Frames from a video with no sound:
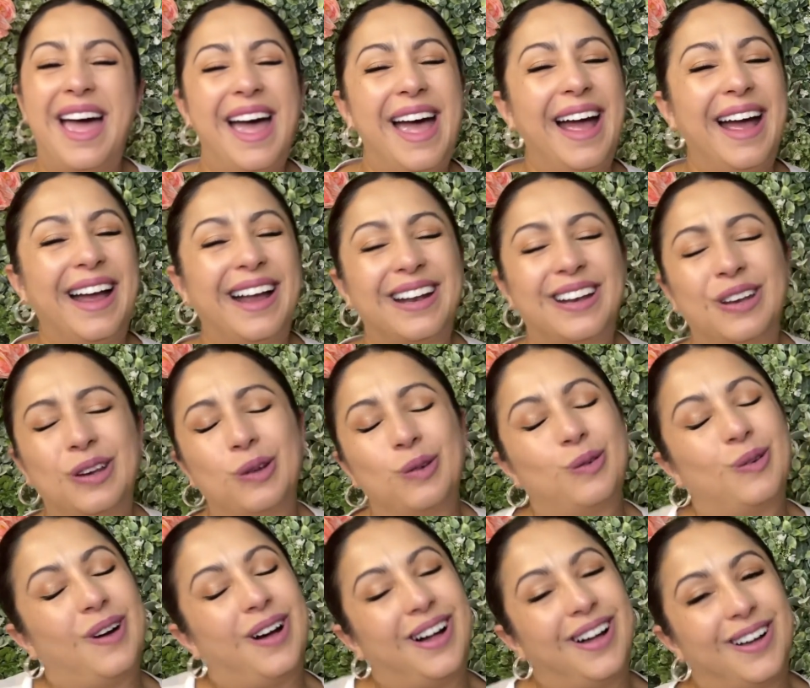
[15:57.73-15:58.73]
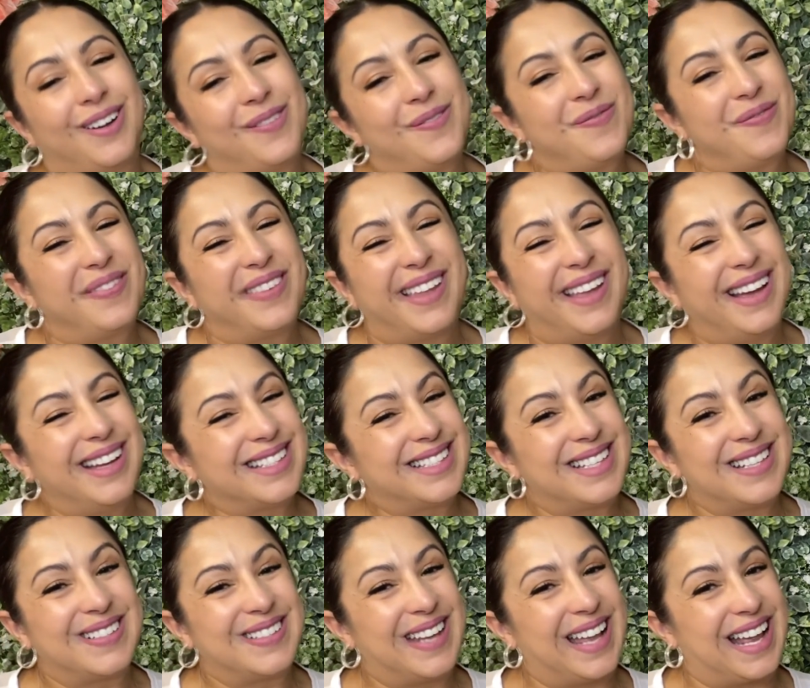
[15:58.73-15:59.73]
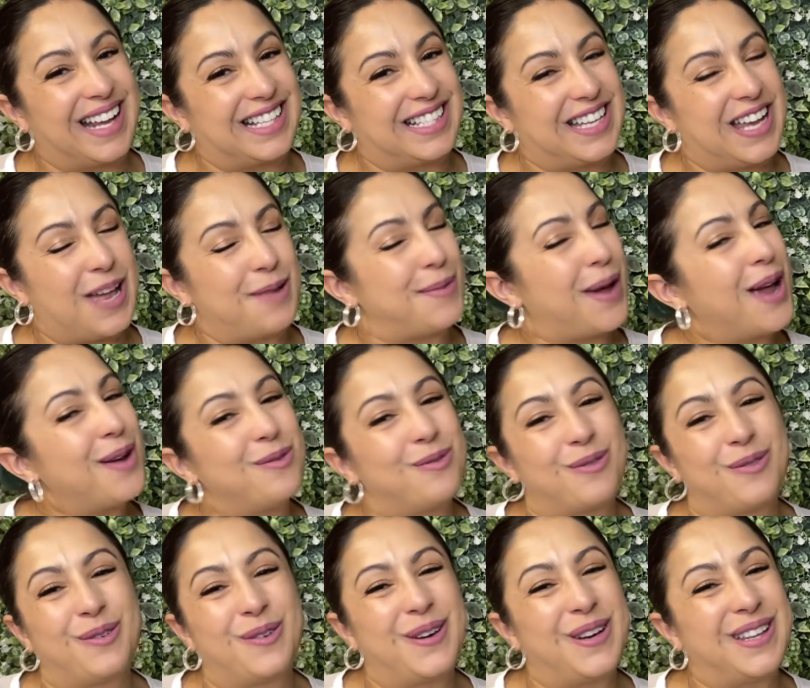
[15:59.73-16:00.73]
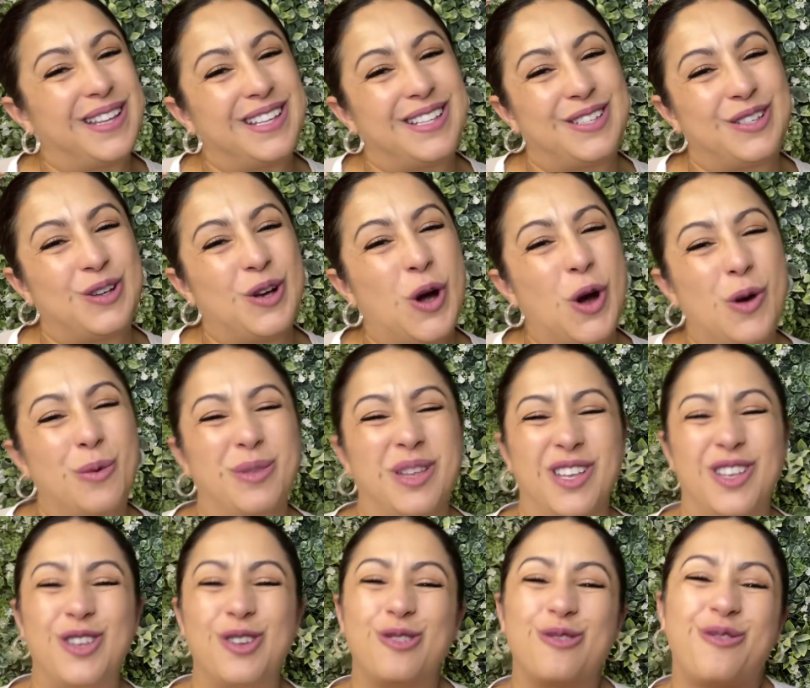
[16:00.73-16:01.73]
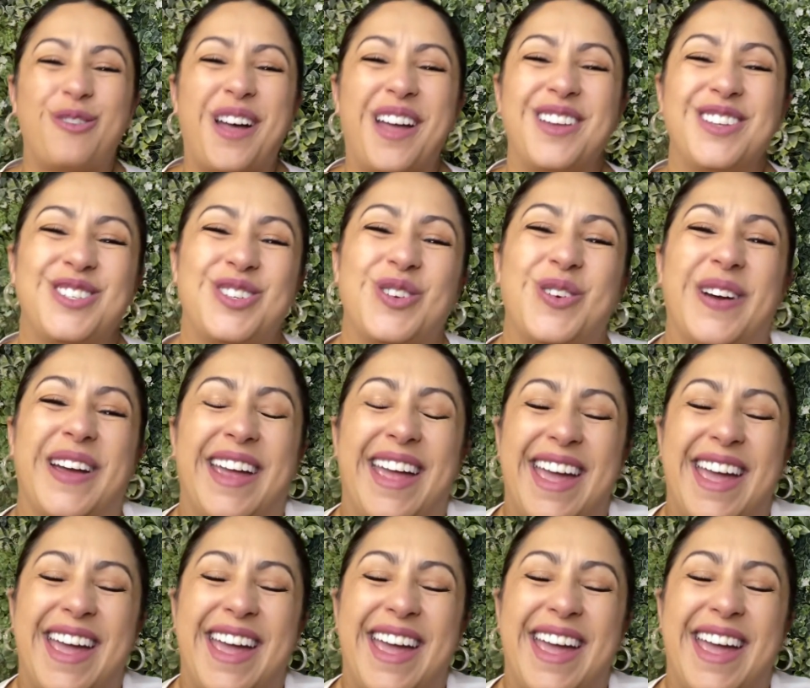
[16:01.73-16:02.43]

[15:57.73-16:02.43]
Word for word: And you all, until next time, I really do hope that you find joy